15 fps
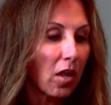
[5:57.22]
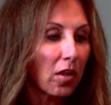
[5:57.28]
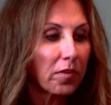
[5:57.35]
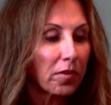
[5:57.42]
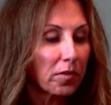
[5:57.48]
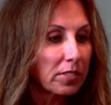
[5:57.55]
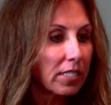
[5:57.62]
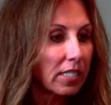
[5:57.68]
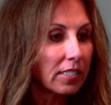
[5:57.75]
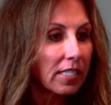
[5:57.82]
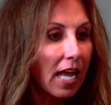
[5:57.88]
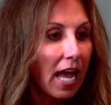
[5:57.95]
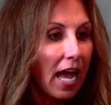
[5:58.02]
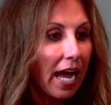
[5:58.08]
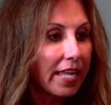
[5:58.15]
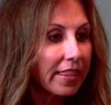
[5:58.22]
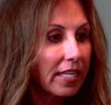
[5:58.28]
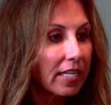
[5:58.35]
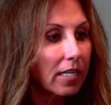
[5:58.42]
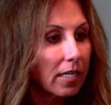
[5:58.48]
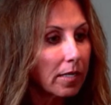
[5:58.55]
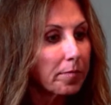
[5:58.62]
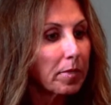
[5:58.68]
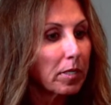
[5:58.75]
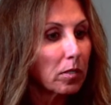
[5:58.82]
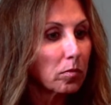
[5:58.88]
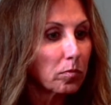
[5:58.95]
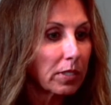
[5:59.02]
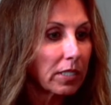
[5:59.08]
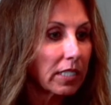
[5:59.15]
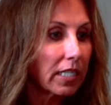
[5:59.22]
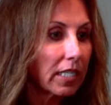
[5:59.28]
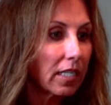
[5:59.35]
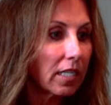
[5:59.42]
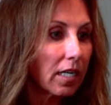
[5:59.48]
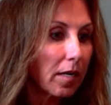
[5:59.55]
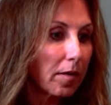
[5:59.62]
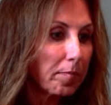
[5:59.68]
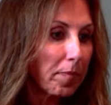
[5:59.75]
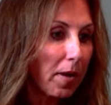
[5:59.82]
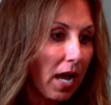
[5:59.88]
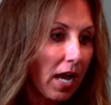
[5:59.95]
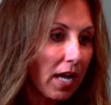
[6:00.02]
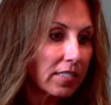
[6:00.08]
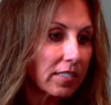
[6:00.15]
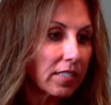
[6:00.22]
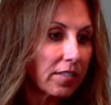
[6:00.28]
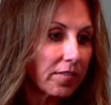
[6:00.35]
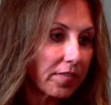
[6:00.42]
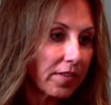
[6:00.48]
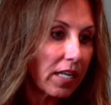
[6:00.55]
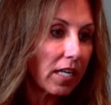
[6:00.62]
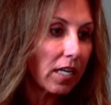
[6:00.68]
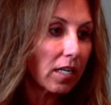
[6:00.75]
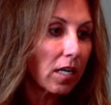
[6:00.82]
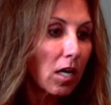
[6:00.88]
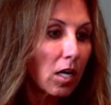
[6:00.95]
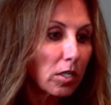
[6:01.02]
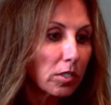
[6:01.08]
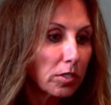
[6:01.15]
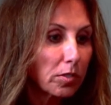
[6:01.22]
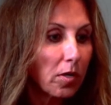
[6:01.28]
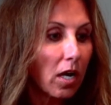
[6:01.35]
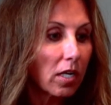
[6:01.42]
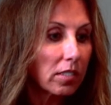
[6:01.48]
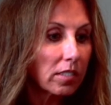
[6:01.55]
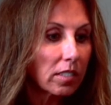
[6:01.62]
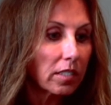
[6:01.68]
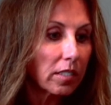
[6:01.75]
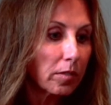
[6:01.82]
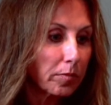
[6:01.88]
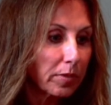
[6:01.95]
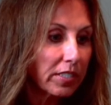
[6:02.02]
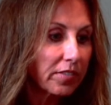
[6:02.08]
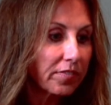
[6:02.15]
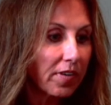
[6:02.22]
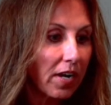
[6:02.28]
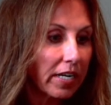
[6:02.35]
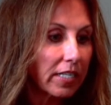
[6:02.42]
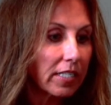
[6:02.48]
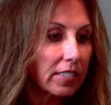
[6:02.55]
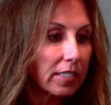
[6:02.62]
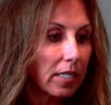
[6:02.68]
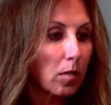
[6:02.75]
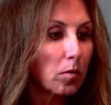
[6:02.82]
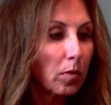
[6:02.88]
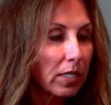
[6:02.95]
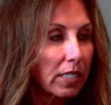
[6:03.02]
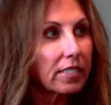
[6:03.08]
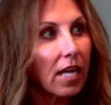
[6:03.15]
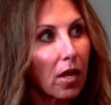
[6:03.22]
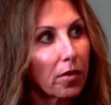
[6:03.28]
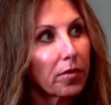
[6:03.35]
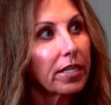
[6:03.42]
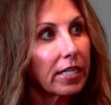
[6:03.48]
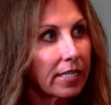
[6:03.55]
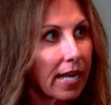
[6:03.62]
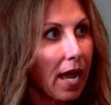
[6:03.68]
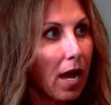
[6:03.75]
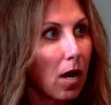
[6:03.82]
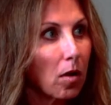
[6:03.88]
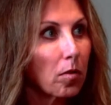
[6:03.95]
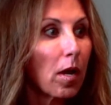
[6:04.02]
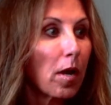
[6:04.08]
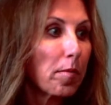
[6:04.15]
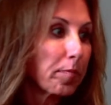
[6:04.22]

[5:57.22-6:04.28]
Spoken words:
all of those things, I think it can be a really positive thing to constantly redefine and saying what is healthy now,